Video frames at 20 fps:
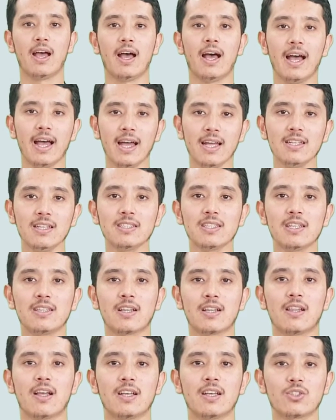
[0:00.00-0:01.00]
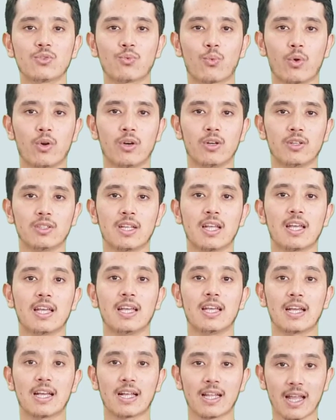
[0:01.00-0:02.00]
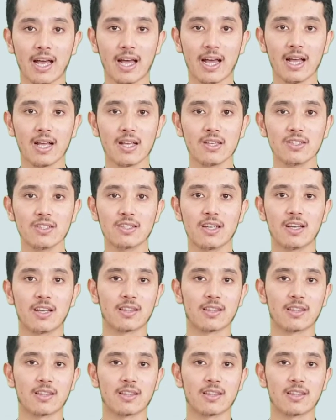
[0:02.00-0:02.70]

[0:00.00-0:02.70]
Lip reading: And in the last word, ikhlas,